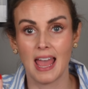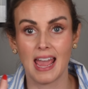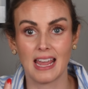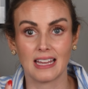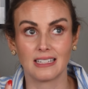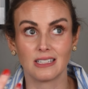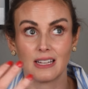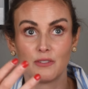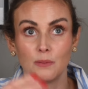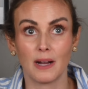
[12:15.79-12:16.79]
and
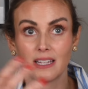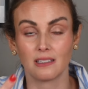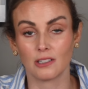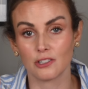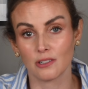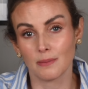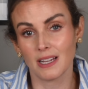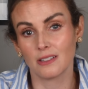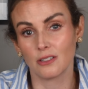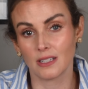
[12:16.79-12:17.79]
if you buy the larger
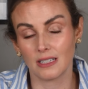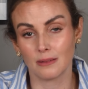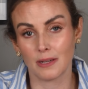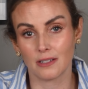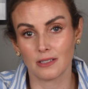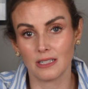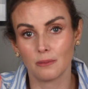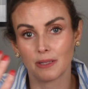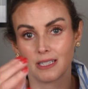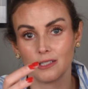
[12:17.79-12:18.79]
amount, you're getting a better deal,
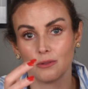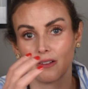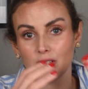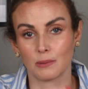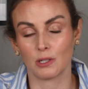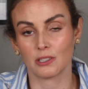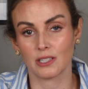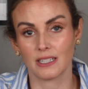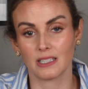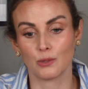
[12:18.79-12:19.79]
but they do have a smaller
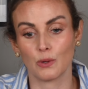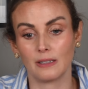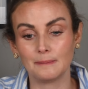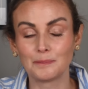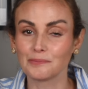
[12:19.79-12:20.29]
size as well.